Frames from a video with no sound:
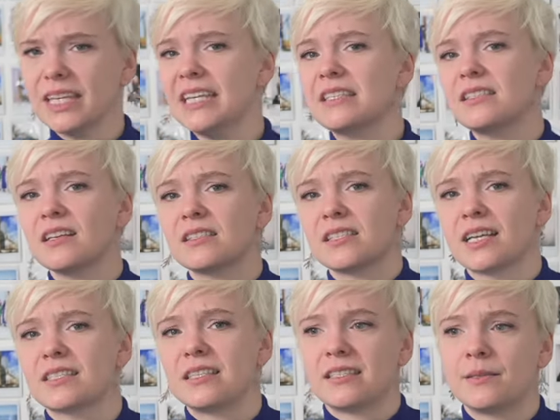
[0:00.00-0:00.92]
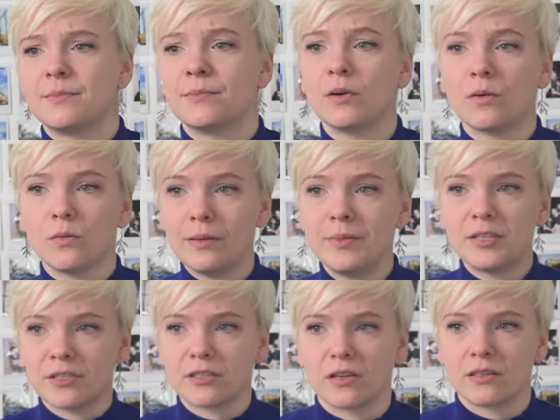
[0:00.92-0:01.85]
It's not sexism, women
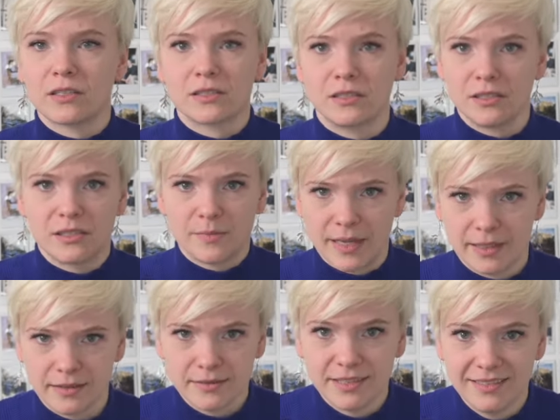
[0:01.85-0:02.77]
just aren't as good as men.